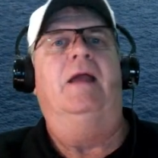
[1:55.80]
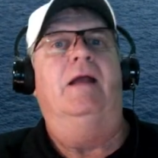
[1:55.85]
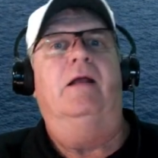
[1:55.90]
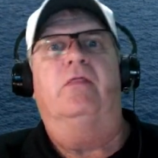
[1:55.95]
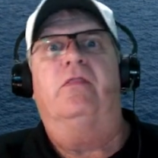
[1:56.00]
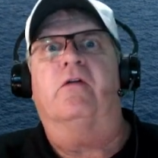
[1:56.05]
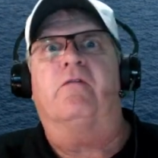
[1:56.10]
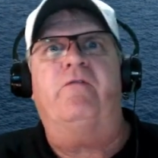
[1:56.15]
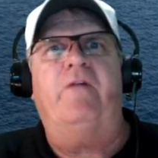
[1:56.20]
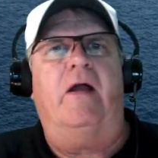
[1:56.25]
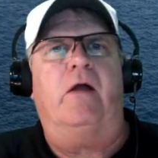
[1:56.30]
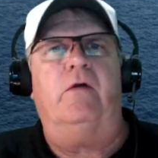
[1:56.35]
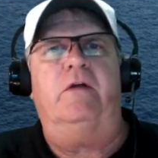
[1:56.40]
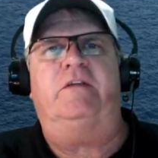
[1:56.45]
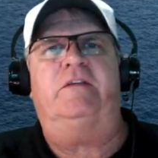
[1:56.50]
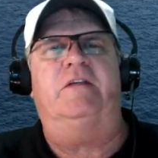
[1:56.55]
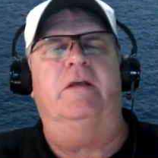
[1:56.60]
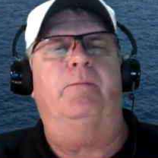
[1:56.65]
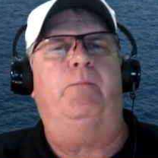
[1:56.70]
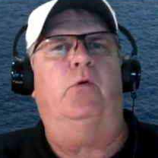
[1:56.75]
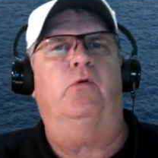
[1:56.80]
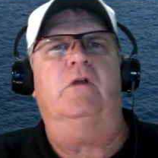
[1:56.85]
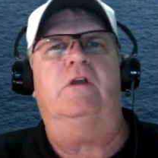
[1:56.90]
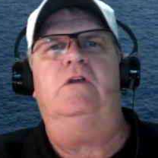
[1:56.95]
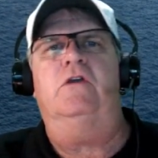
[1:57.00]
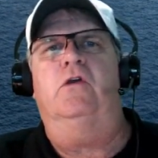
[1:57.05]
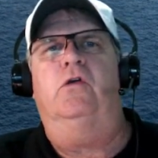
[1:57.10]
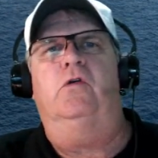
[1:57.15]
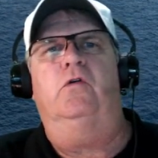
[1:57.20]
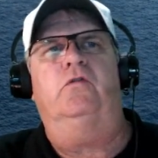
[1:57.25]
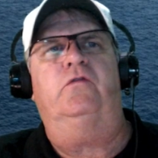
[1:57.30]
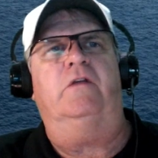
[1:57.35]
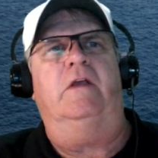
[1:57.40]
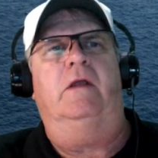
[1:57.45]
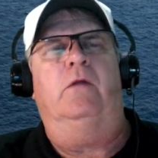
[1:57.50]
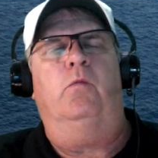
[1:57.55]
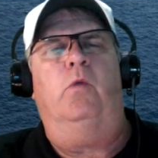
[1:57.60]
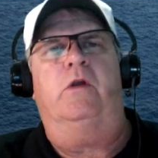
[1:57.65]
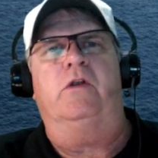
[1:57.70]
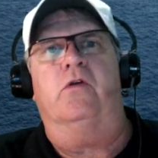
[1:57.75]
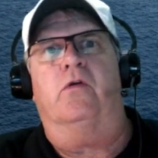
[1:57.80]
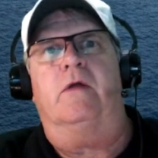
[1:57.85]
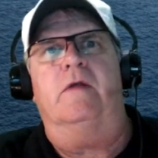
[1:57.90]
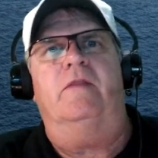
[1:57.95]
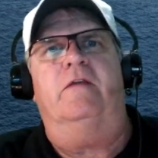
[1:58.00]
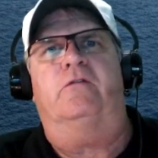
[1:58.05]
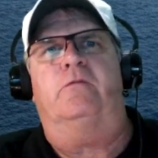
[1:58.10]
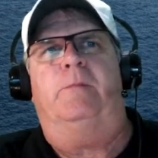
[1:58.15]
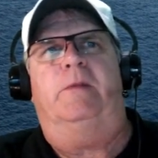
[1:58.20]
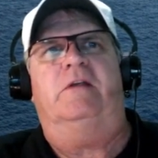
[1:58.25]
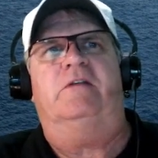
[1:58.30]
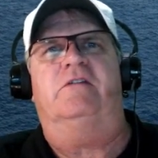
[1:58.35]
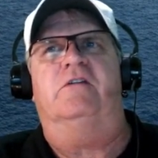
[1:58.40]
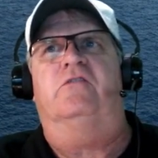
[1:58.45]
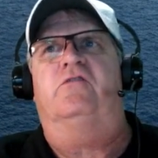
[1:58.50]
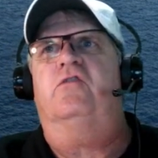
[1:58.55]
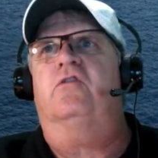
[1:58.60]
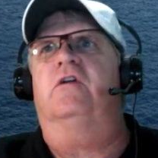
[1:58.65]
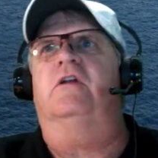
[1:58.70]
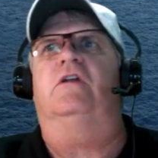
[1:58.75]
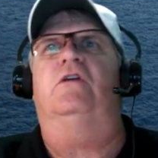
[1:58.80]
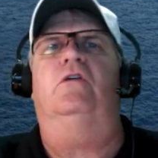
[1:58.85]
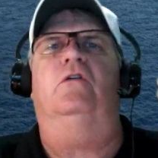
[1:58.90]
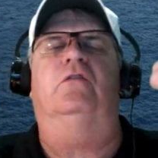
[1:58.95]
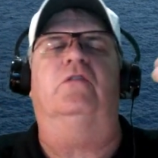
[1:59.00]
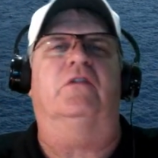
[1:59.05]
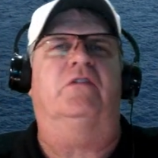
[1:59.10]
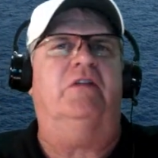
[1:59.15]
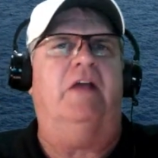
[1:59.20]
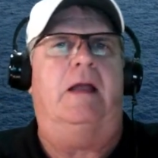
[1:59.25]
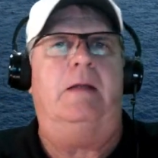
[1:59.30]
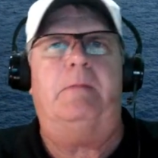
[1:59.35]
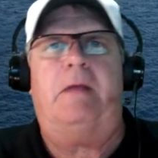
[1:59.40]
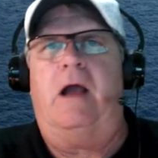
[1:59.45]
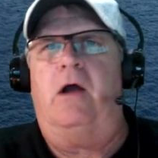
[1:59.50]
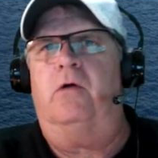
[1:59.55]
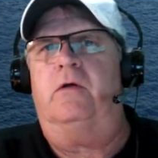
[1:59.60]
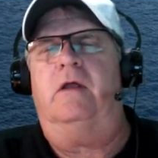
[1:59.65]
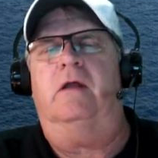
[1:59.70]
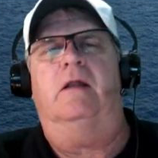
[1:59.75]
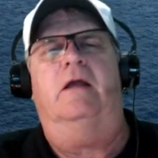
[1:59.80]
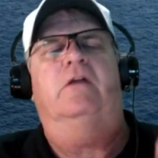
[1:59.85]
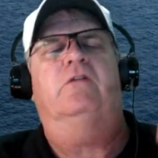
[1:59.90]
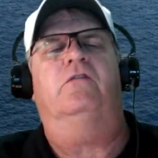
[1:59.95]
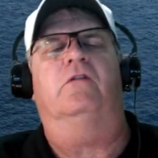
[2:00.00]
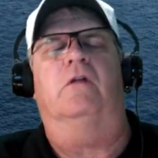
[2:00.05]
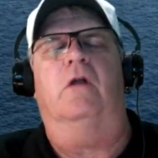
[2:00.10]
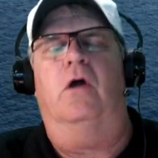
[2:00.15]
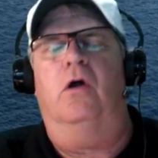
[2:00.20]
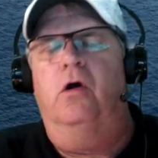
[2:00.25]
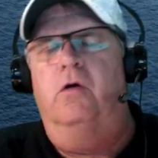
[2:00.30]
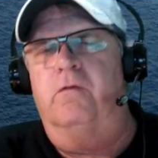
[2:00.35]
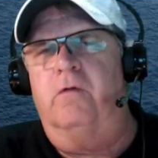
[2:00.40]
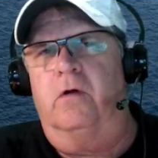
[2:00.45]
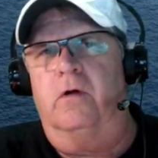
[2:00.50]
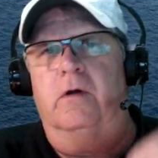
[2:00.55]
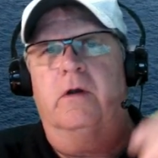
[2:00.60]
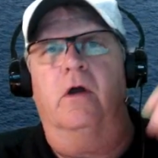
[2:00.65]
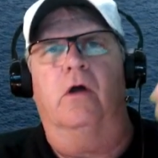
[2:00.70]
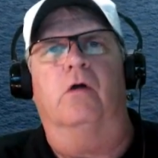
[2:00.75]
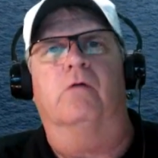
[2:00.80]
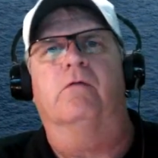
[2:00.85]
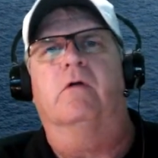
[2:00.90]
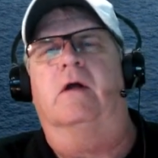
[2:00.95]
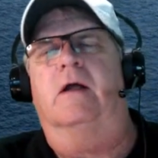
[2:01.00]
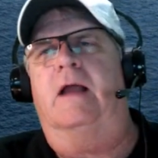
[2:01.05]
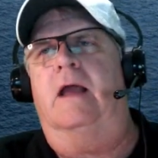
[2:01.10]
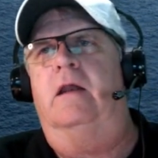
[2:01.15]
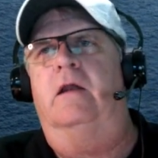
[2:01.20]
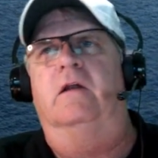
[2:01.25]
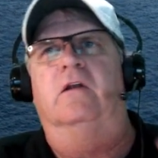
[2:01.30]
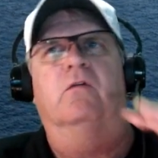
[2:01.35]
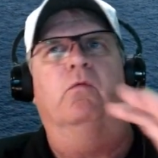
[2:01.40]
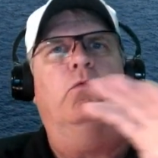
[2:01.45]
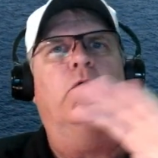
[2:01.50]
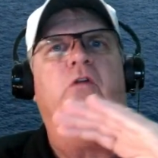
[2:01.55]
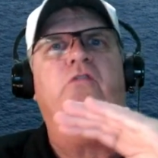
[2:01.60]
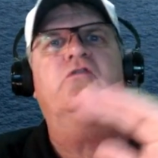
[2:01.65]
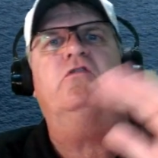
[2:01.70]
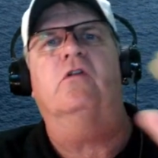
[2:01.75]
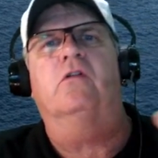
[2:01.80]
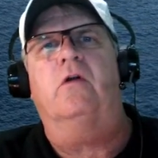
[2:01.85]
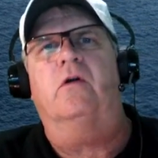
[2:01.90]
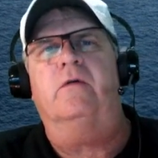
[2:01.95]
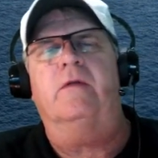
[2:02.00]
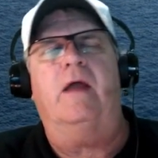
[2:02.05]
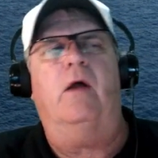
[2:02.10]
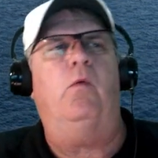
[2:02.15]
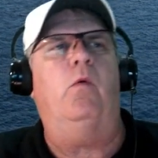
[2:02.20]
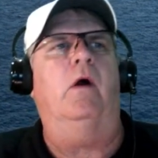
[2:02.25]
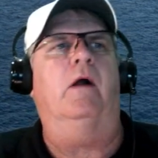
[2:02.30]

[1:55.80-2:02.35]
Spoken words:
They're very simple to use, and when you're in this business, you're going to use the same calculation over and over again. And once you learn that one